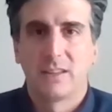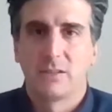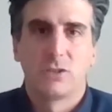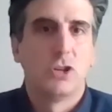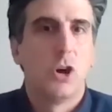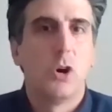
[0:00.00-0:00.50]

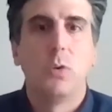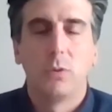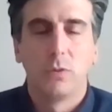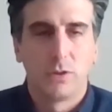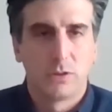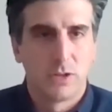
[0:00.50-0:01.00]
There's
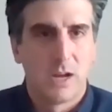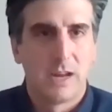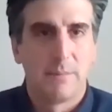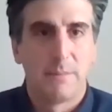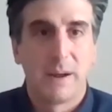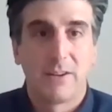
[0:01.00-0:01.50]
not
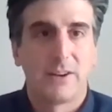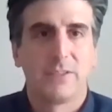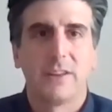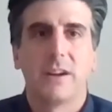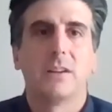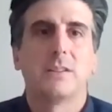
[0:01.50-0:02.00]
a barrier
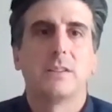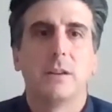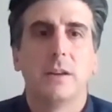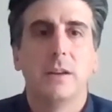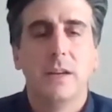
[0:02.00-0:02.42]
there to